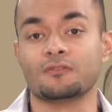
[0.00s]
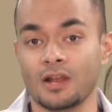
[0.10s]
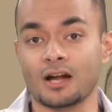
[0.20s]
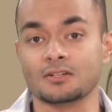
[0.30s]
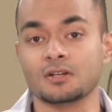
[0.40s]
a
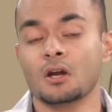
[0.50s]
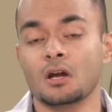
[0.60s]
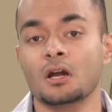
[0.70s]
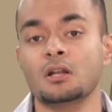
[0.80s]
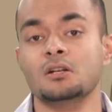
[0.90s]
flat
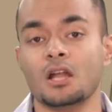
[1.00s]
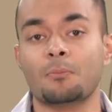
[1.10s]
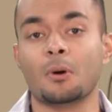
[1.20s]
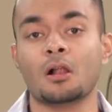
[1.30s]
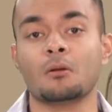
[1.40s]
in
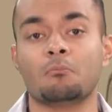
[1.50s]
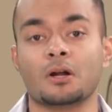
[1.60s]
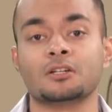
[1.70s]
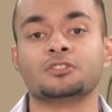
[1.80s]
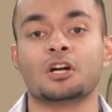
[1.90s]
Nepal
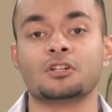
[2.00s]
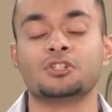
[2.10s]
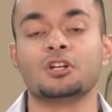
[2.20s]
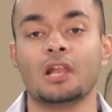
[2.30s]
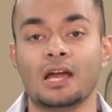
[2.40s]

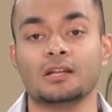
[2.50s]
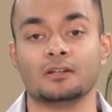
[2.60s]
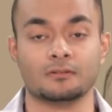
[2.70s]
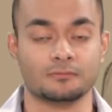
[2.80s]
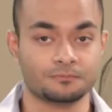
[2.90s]
Bhattacharji
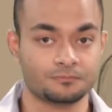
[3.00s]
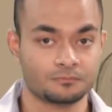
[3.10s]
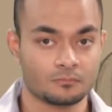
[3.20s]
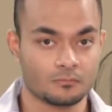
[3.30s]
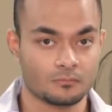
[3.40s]
Lane.
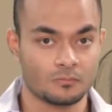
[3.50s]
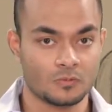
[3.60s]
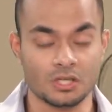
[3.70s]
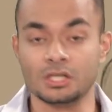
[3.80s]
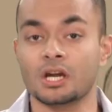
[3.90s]

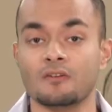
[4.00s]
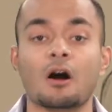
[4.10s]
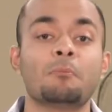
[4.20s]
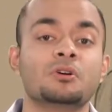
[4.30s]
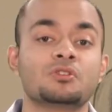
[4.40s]
he gave
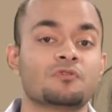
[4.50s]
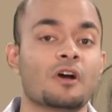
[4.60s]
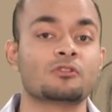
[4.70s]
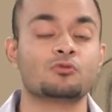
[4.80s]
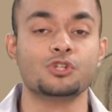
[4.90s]
up his
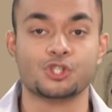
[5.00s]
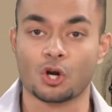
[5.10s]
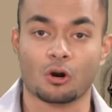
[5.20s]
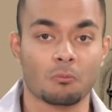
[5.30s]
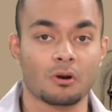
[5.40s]
factory
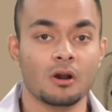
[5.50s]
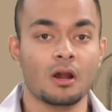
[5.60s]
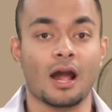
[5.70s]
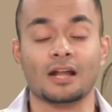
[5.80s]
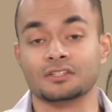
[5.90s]
job
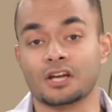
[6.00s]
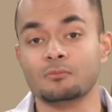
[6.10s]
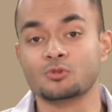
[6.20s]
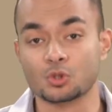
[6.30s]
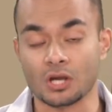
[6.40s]
and
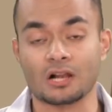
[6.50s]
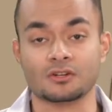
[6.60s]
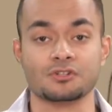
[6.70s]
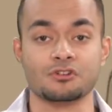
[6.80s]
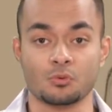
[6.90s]
came to
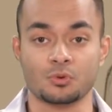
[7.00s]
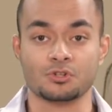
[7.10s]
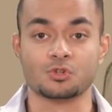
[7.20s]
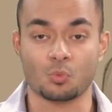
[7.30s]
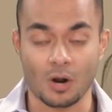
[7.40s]
Calcutta with
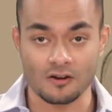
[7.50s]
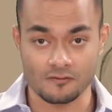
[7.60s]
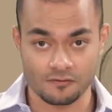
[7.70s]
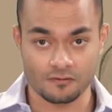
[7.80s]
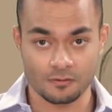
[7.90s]
his
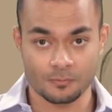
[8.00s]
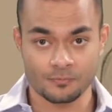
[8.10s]
wife.